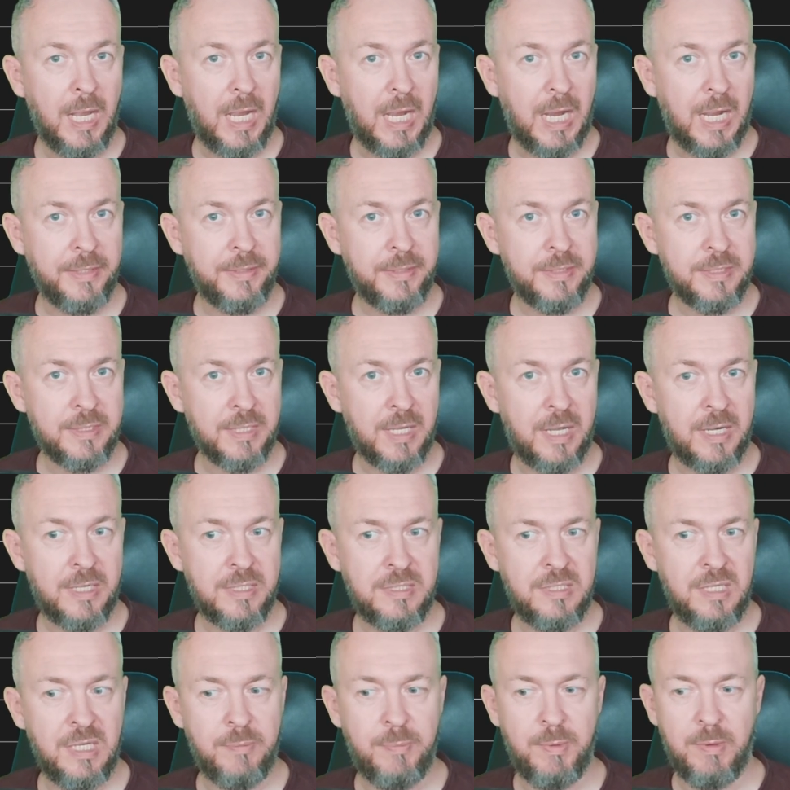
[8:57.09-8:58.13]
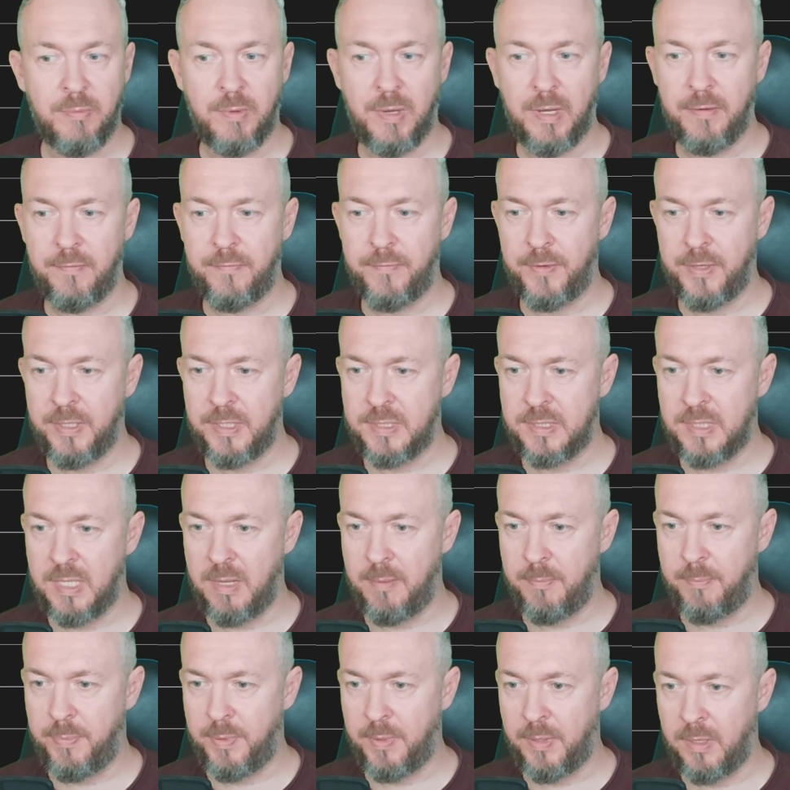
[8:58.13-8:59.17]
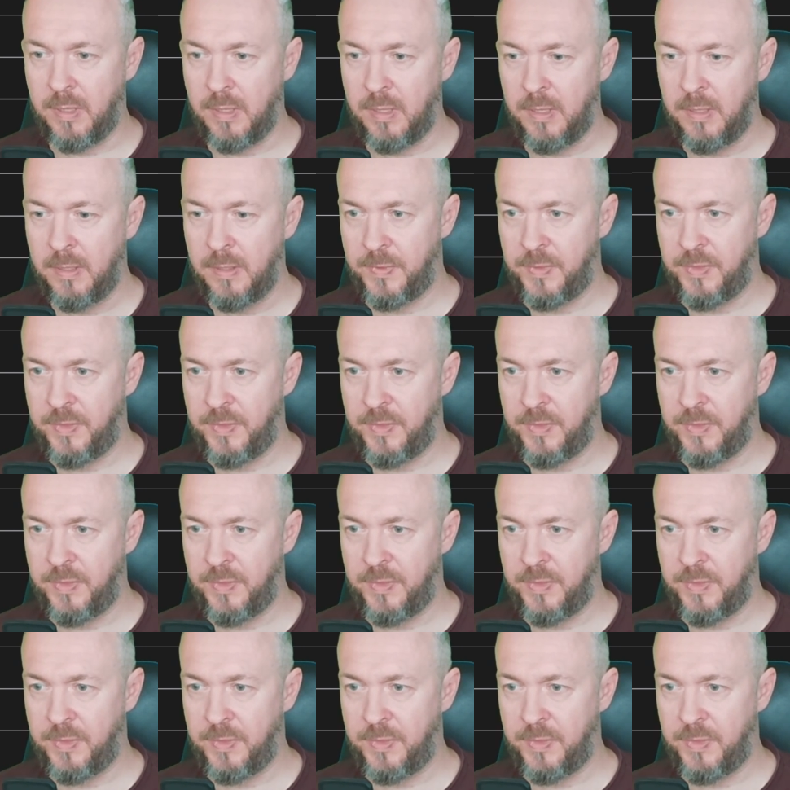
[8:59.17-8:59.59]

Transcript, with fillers: Others are Zigbee one. For example,